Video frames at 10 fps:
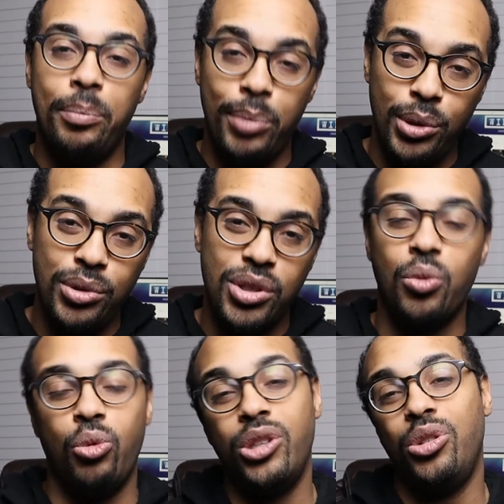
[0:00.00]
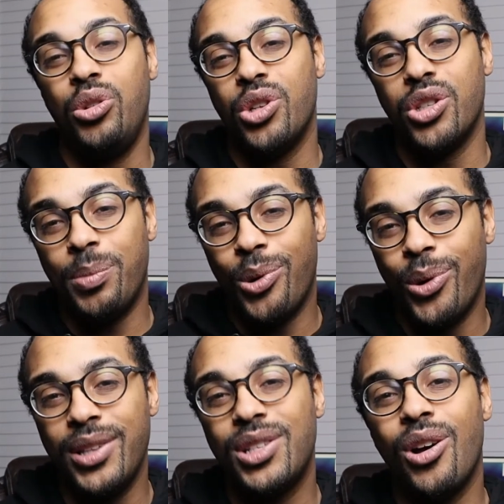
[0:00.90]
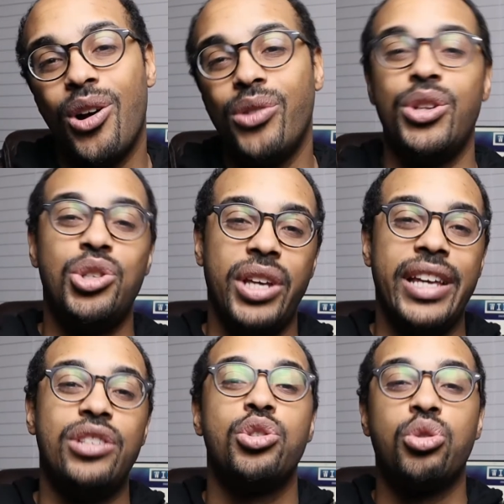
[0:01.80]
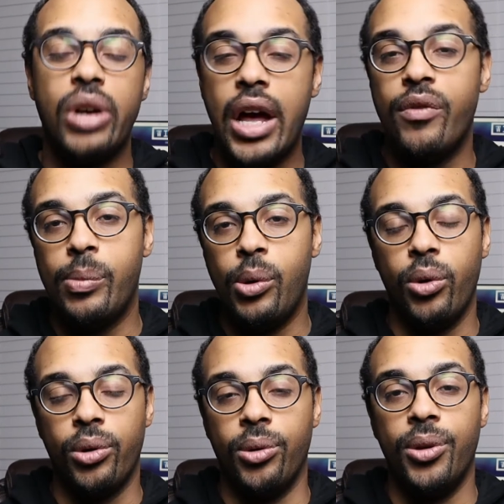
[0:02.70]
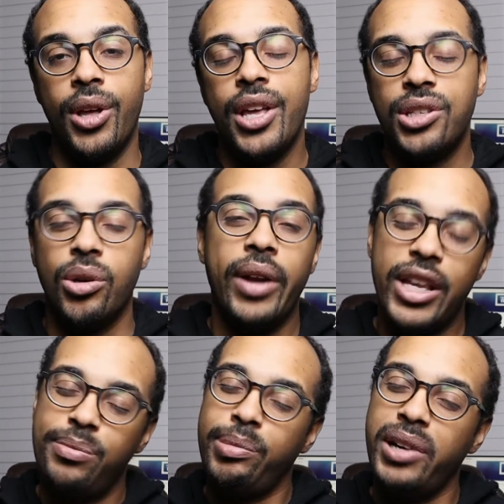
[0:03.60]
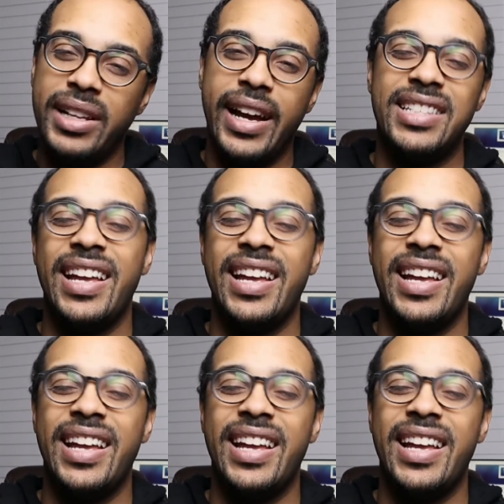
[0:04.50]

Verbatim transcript: boost when you use those points on the Chase travel portal. So that's pretty nice.